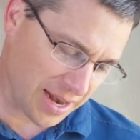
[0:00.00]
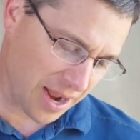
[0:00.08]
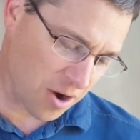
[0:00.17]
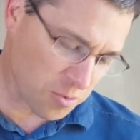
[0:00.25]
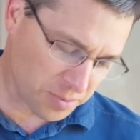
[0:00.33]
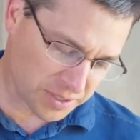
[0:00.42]
And
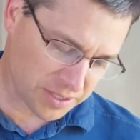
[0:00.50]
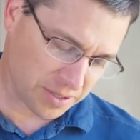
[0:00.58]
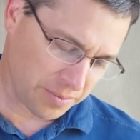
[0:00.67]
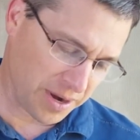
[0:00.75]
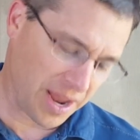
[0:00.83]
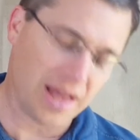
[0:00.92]
I hope this is
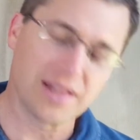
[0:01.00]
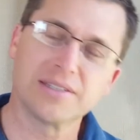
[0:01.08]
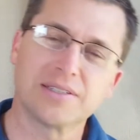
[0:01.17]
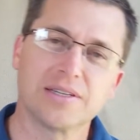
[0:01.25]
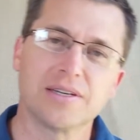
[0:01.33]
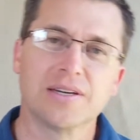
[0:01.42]
a
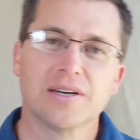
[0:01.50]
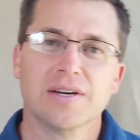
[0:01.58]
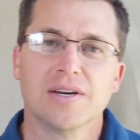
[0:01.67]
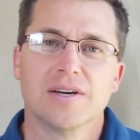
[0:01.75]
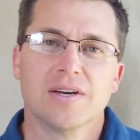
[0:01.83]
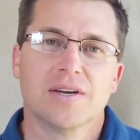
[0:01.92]
reality
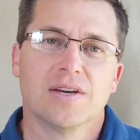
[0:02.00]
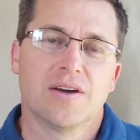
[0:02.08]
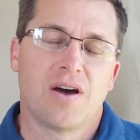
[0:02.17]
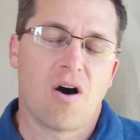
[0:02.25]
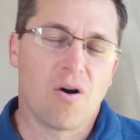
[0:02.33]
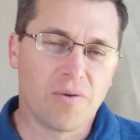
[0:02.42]

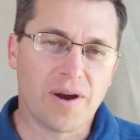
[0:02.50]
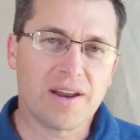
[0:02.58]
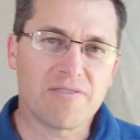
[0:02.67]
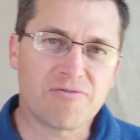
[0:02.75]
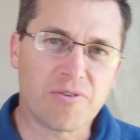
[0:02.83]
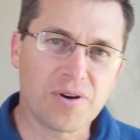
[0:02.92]

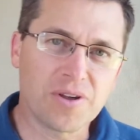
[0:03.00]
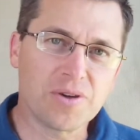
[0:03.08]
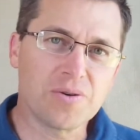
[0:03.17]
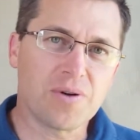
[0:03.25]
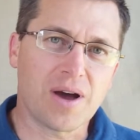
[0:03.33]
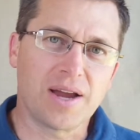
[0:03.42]
already for you.